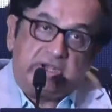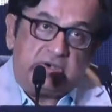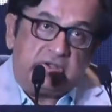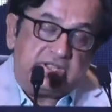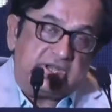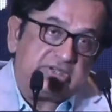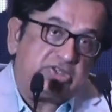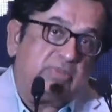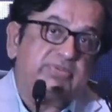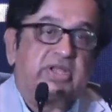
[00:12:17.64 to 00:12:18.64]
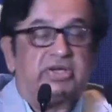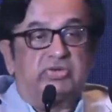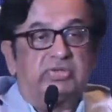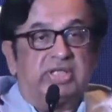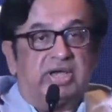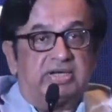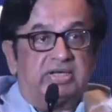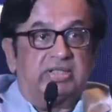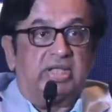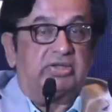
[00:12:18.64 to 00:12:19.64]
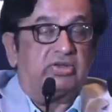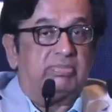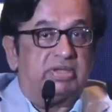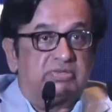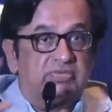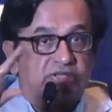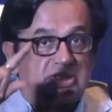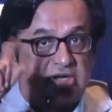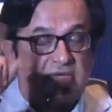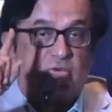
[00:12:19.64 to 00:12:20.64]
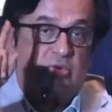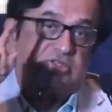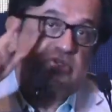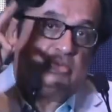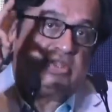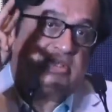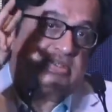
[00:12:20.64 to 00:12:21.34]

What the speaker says: Doing great jobs. Continue that. Thank you and best wishes. And of course, 2 things